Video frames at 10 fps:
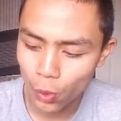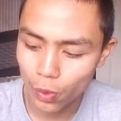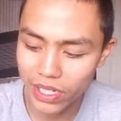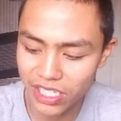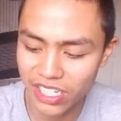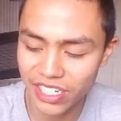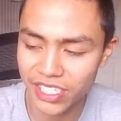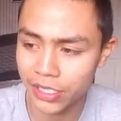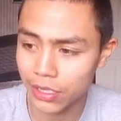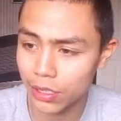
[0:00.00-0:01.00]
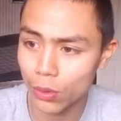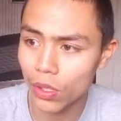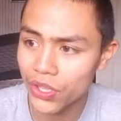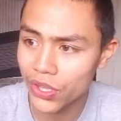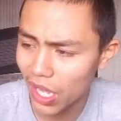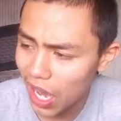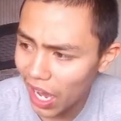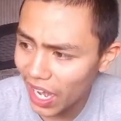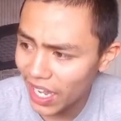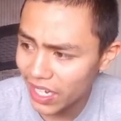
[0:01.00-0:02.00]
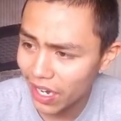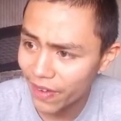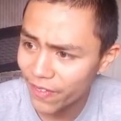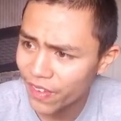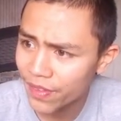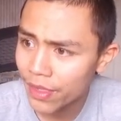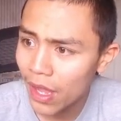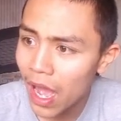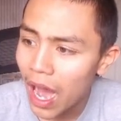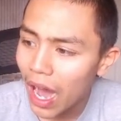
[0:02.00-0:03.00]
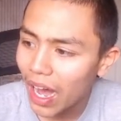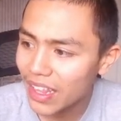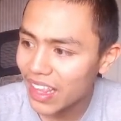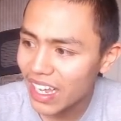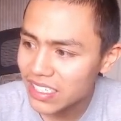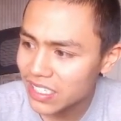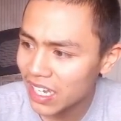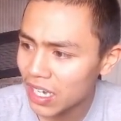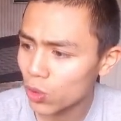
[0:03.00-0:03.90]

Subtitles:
which is the one I have. And there's a